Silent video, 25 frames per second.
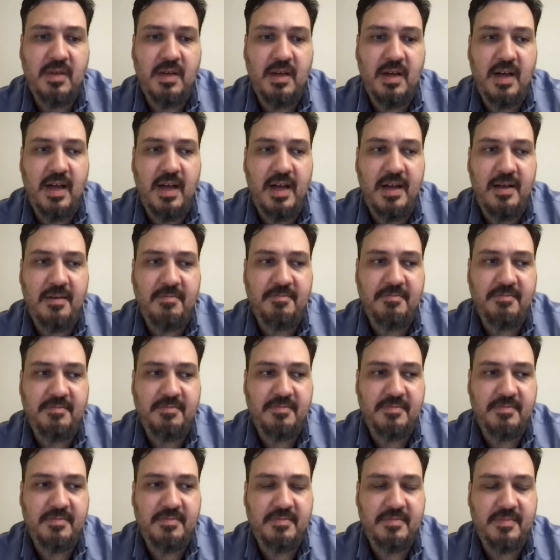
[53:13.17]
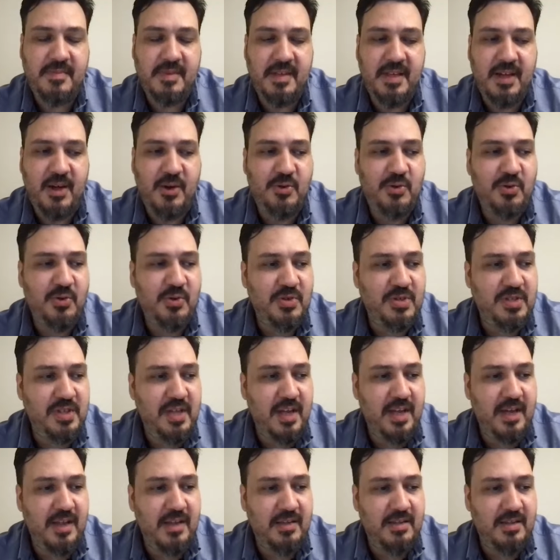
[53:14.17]
how do you
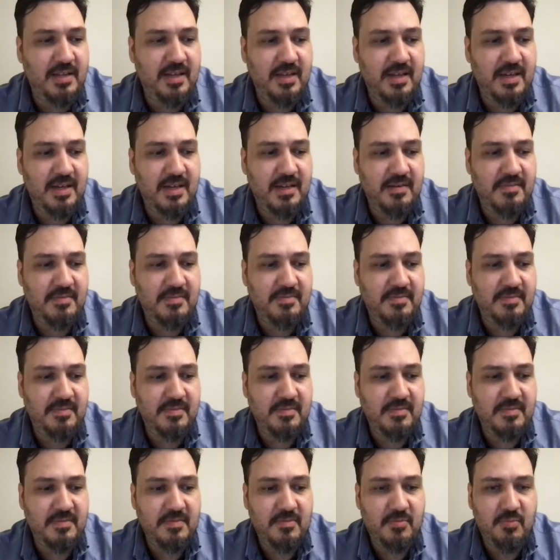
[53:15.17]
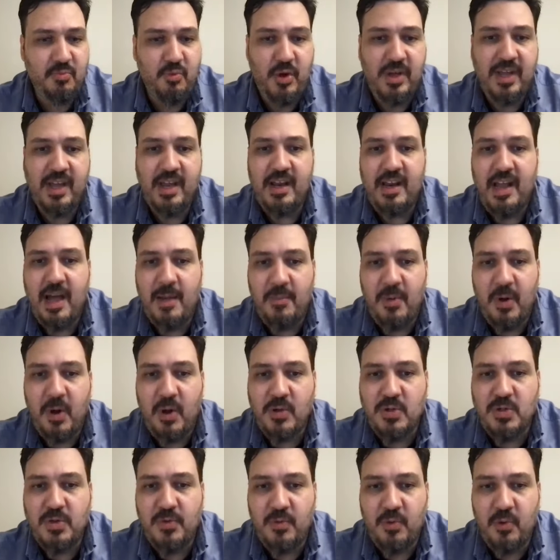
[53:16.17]
say it, bringing up
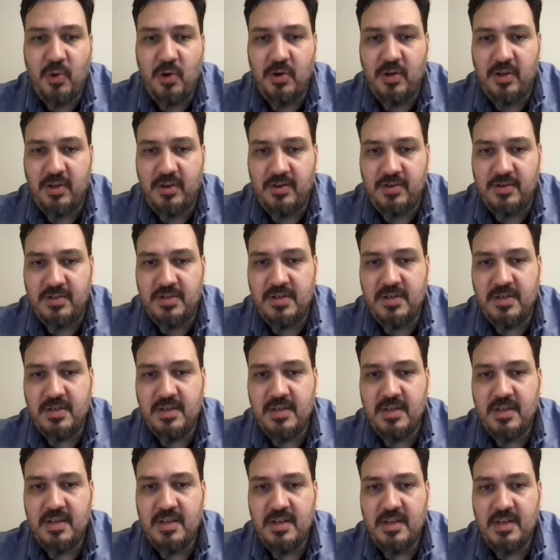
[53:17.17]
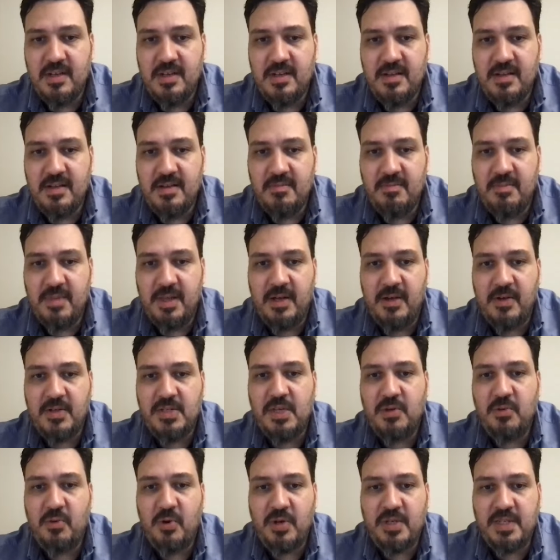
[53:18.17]
lots of workers, because
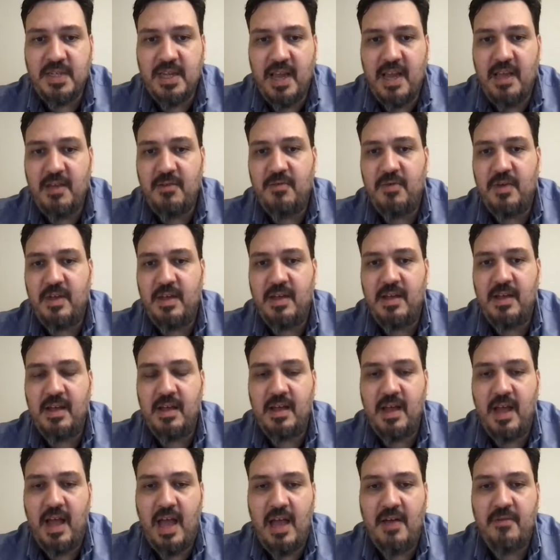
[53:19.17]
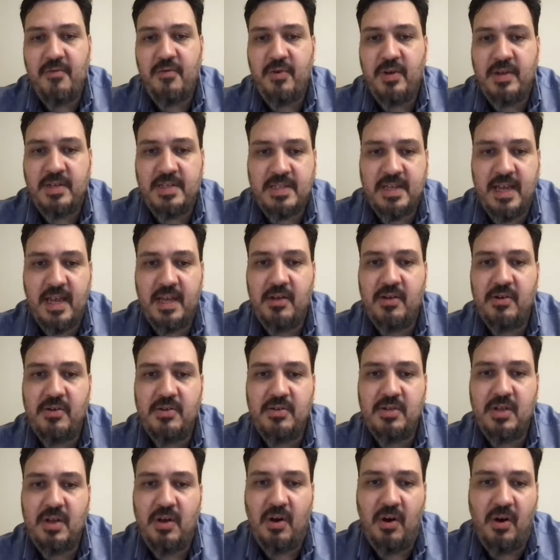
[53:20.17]
they were saving every
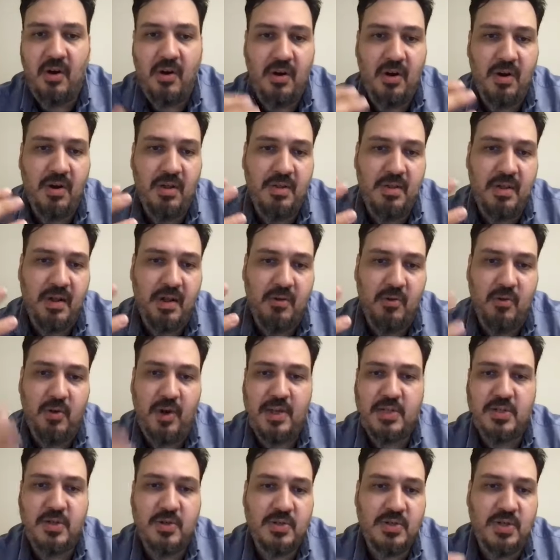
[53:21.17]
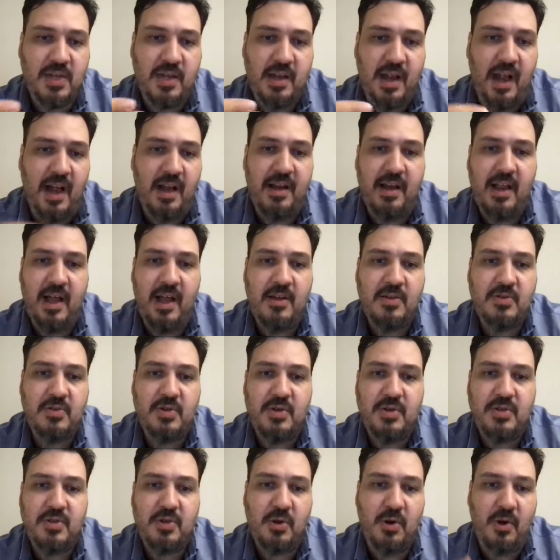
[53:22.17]
second all of the questions and
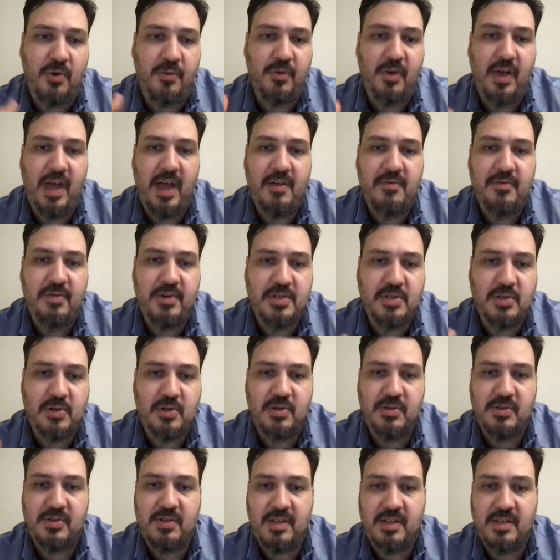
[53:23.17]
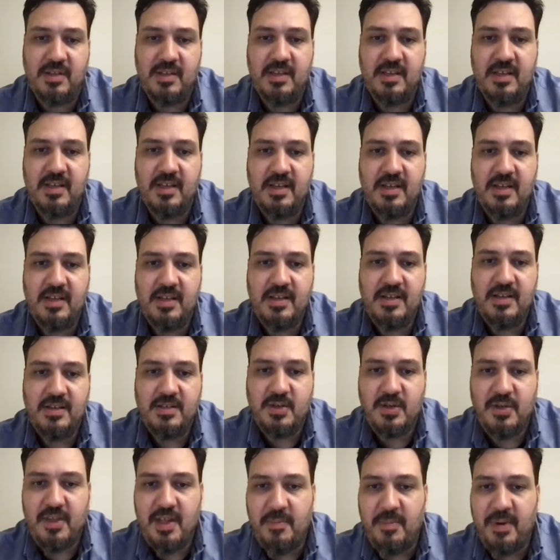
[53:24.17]
answers of every student.
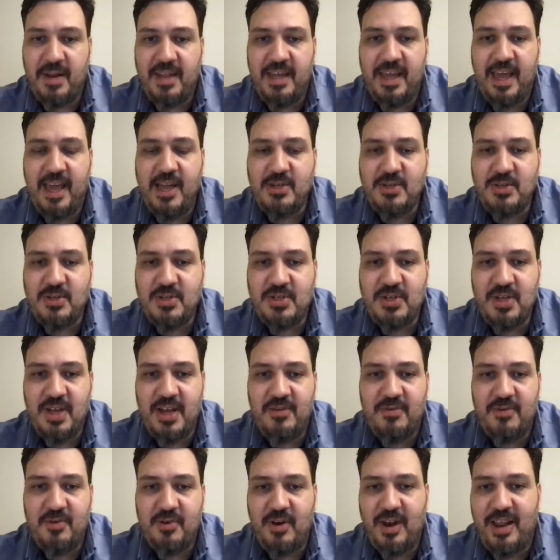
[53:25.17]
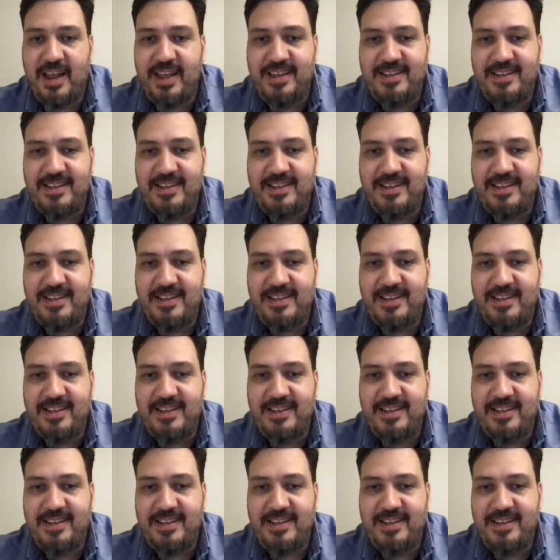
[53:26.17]
So the application server